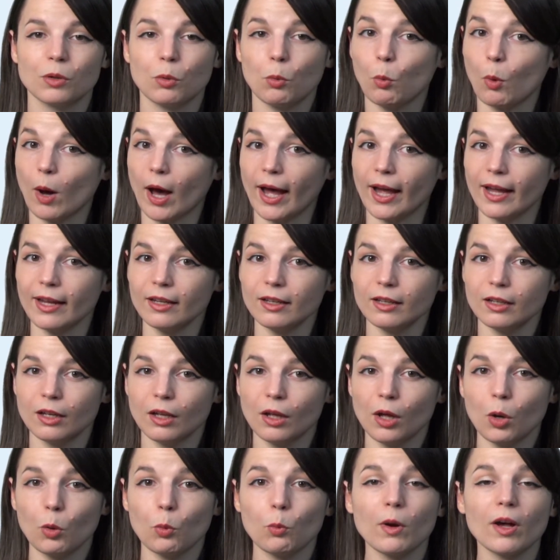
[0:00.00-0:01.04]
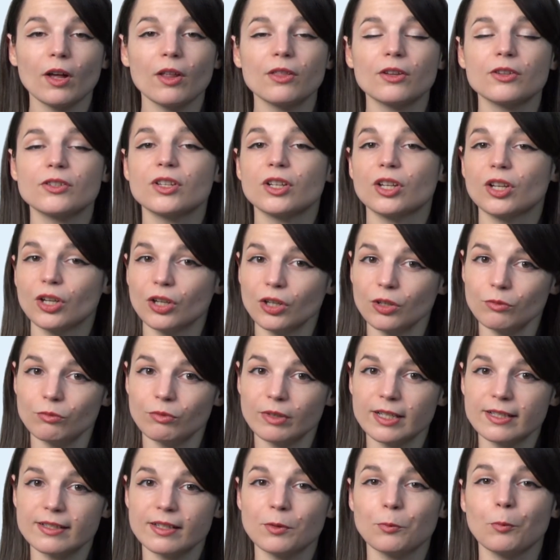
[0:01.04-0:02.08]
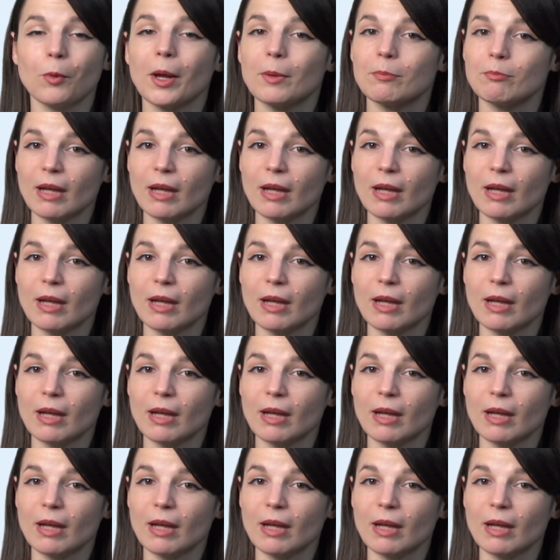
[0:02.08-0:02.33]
Why? Well, there's a good reason why